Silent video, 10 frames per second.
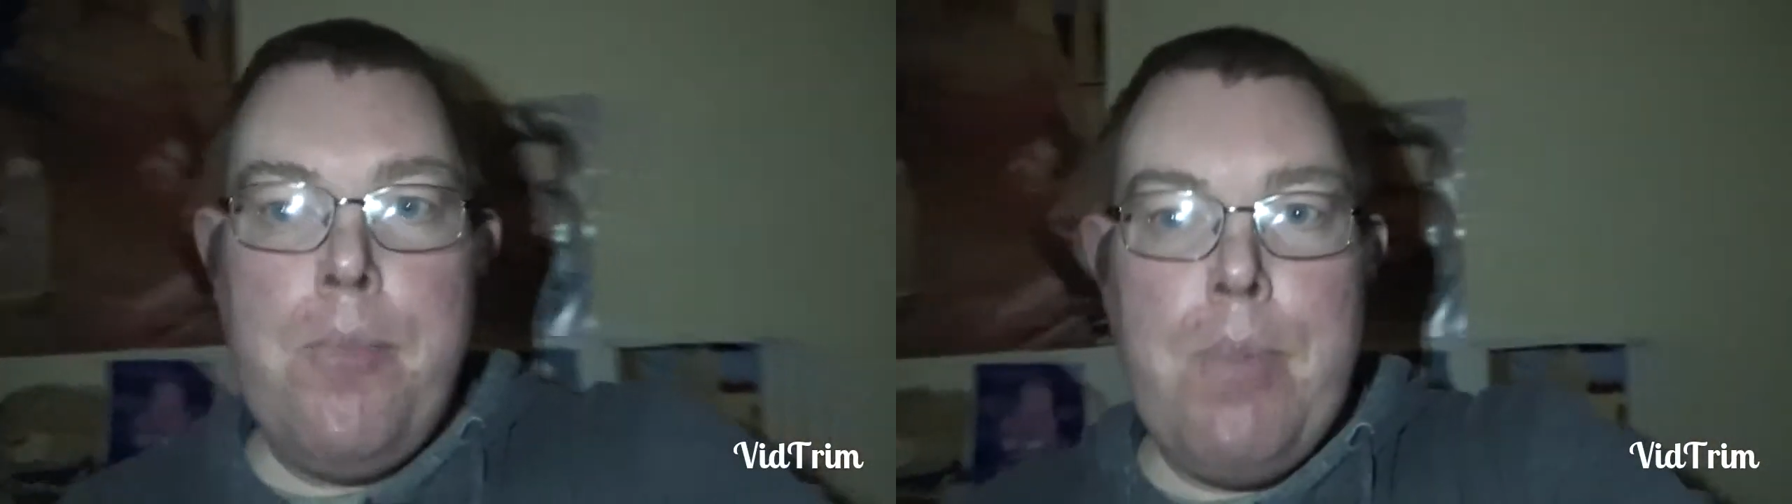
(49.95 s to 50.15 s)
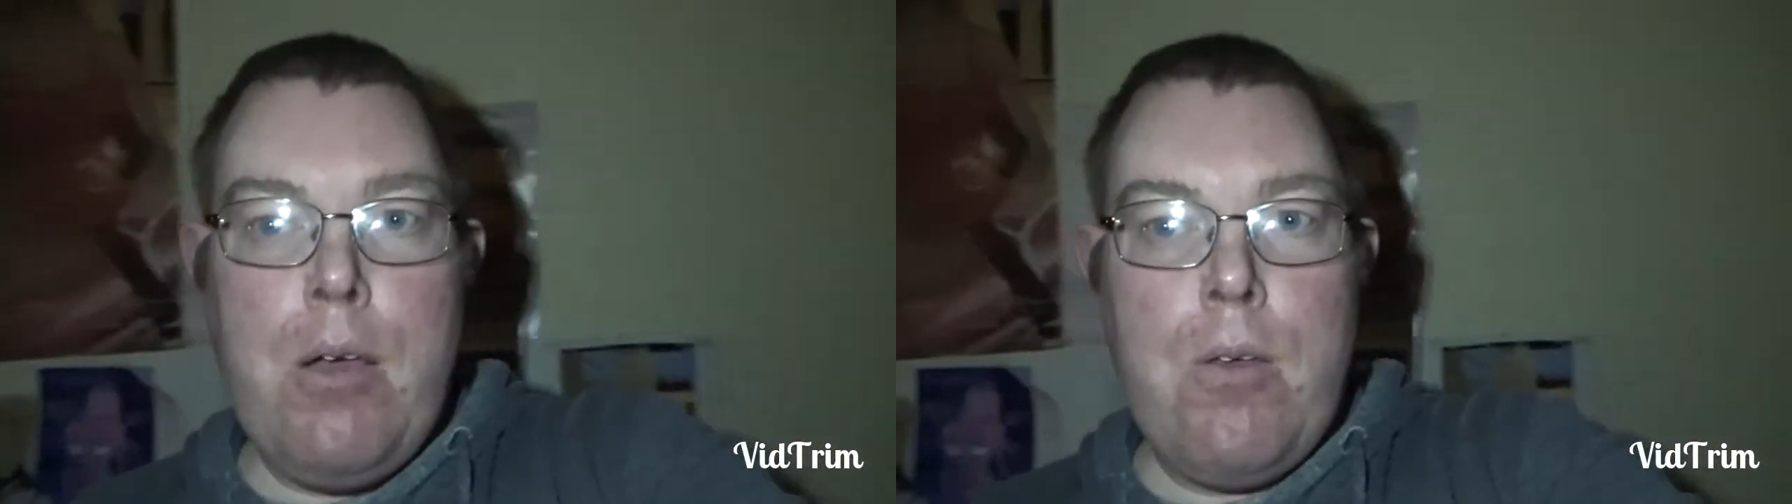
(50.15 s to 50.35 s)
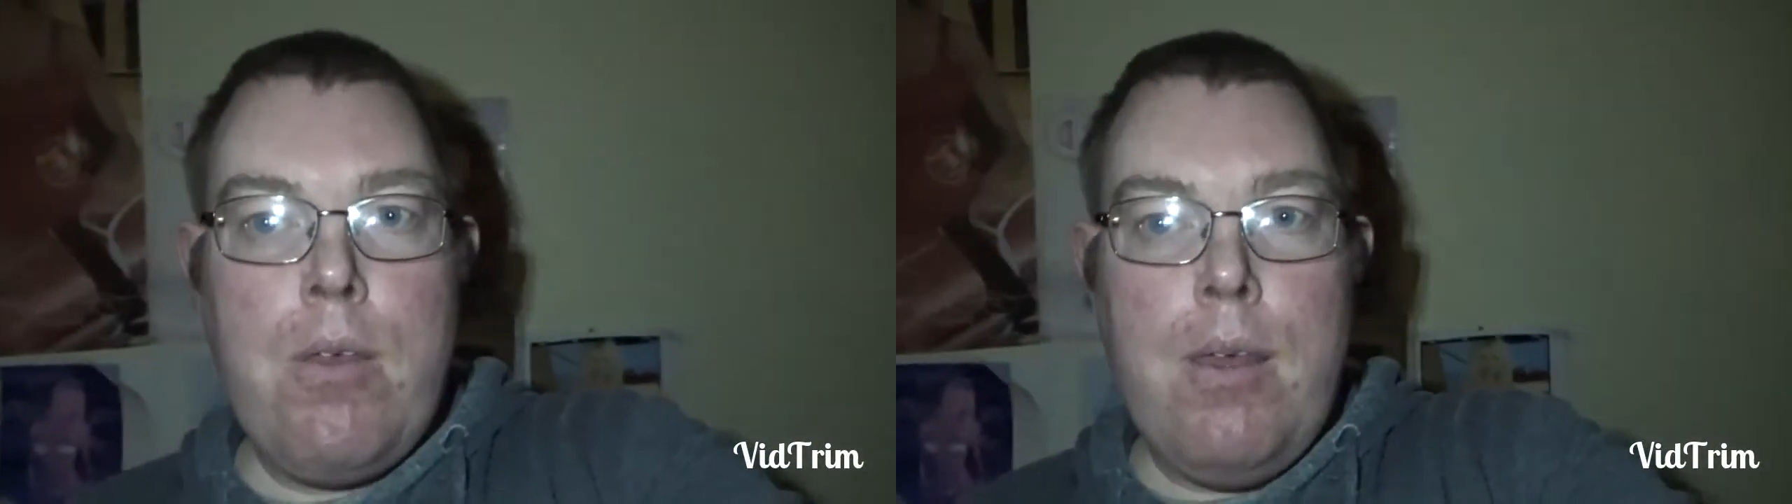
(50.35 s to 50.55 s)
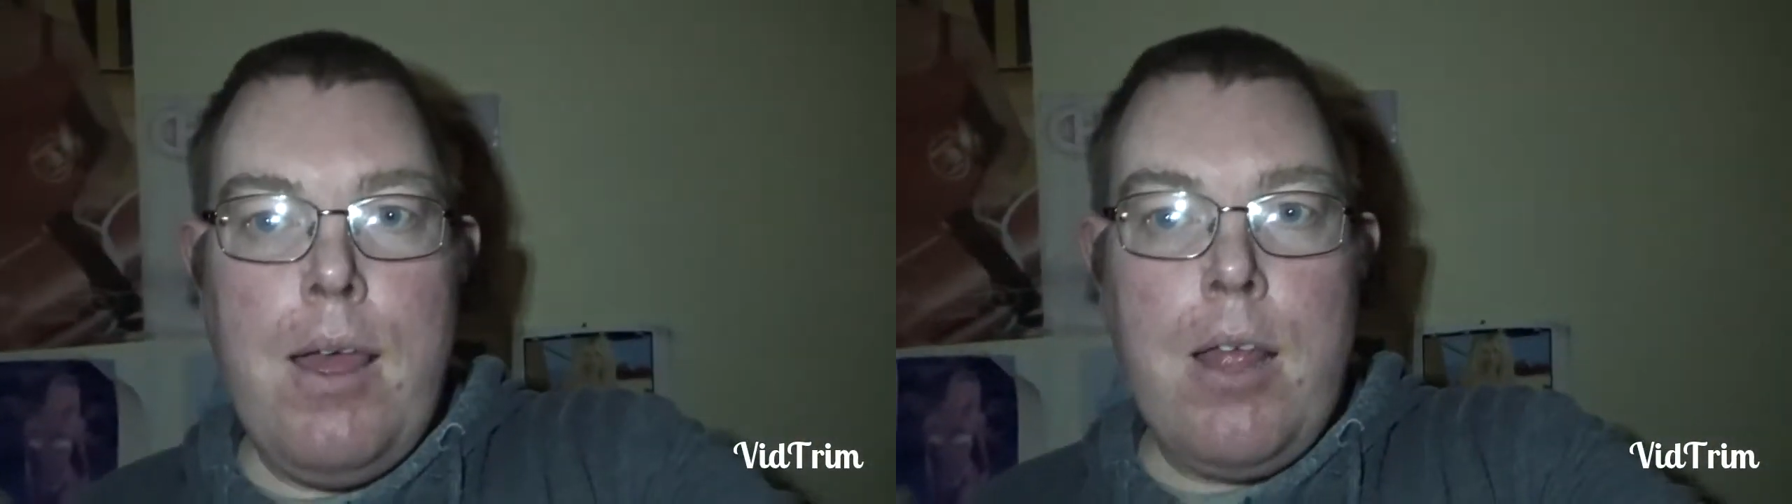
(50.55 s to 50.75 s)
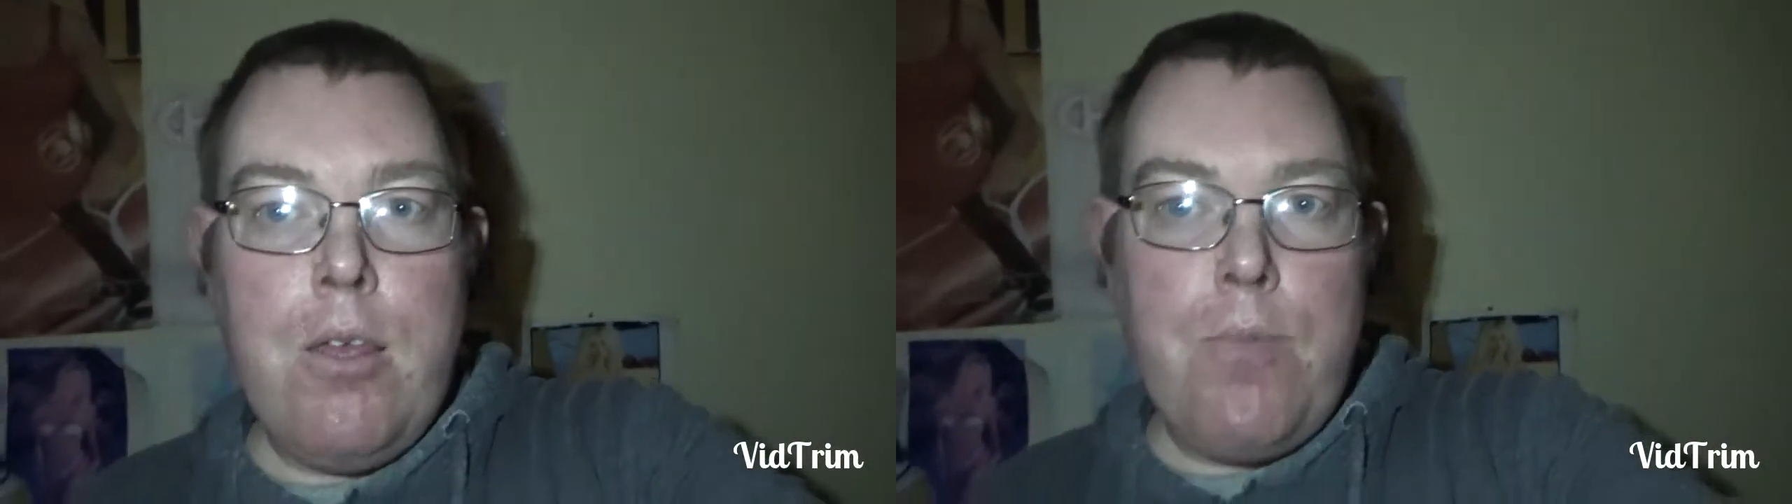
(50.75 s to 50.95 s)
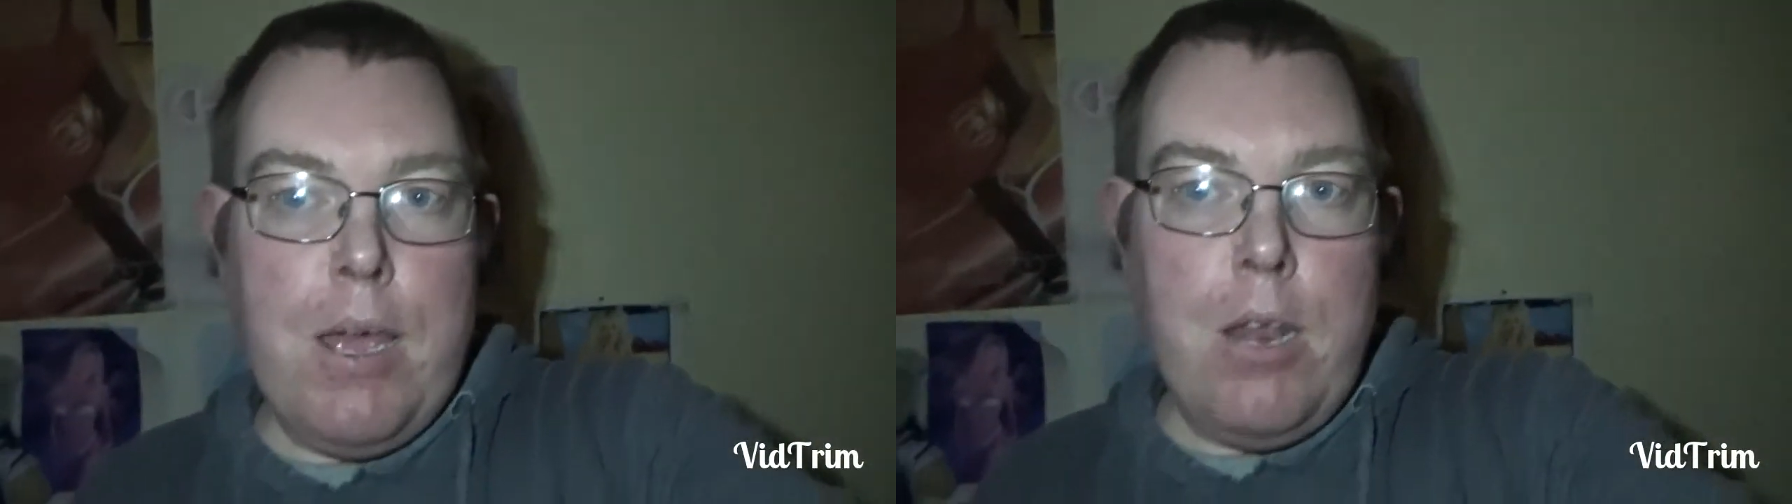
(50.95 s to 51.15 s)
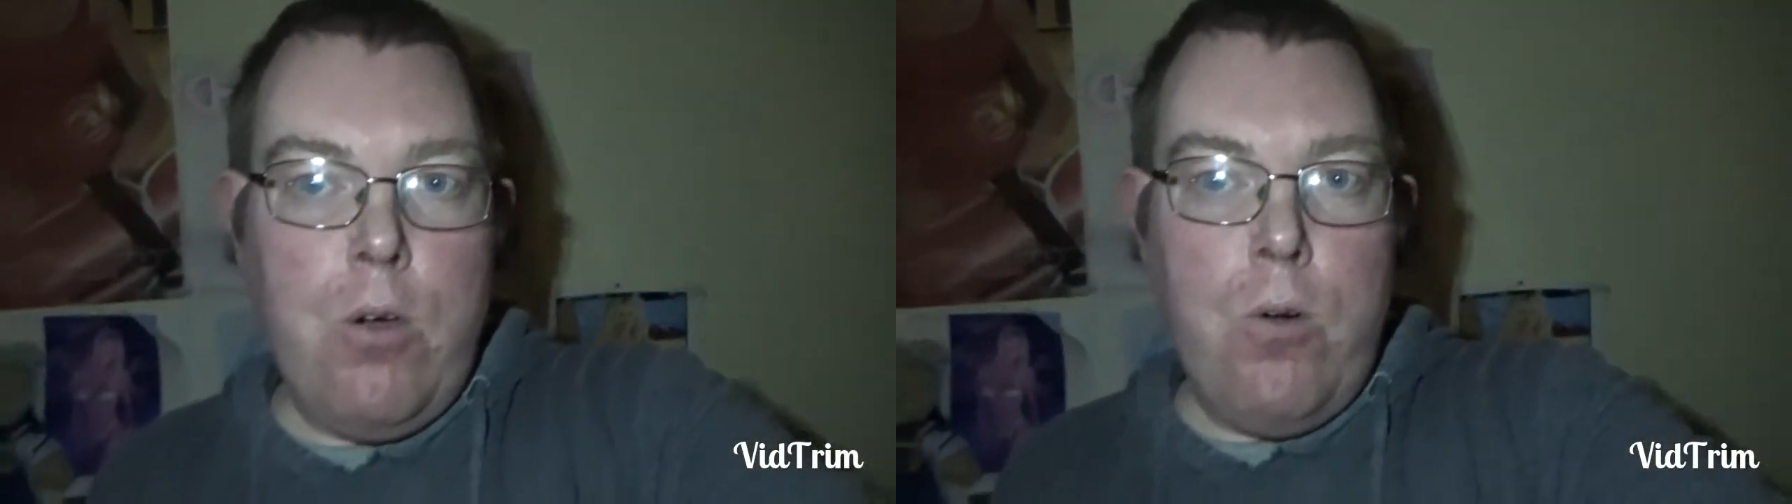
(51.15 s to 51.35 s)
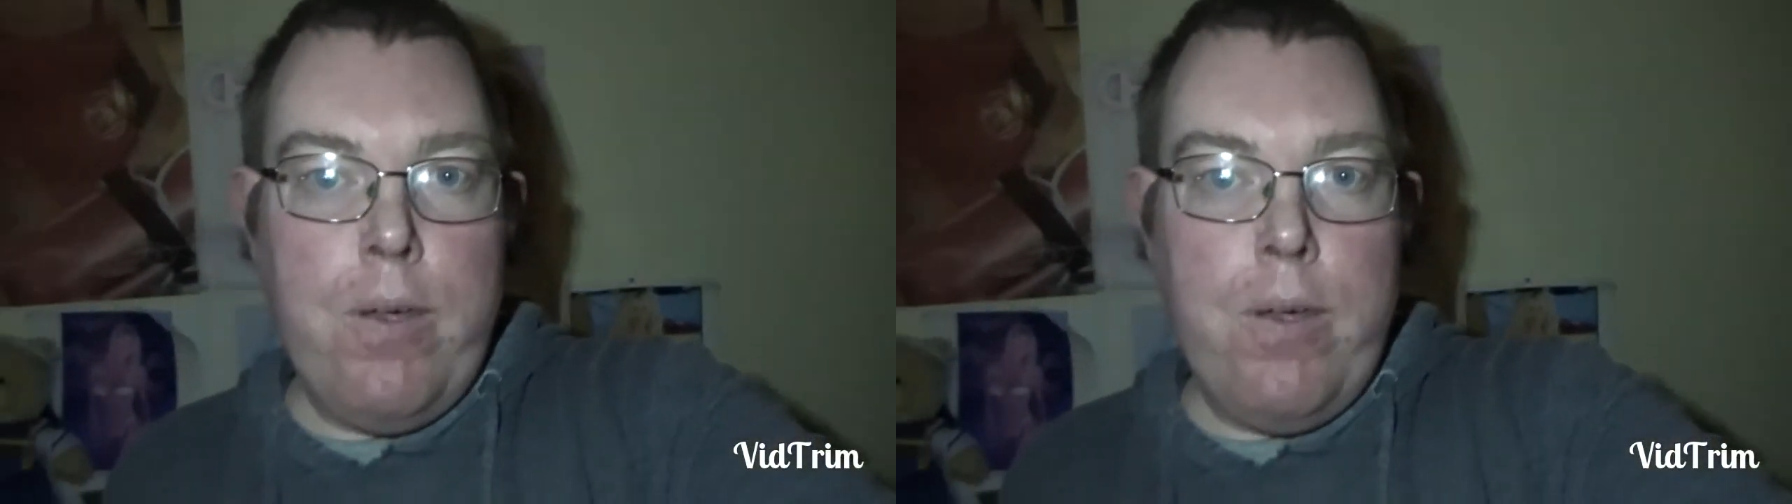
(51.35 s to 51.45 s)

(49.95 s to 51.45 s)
Because as you may know,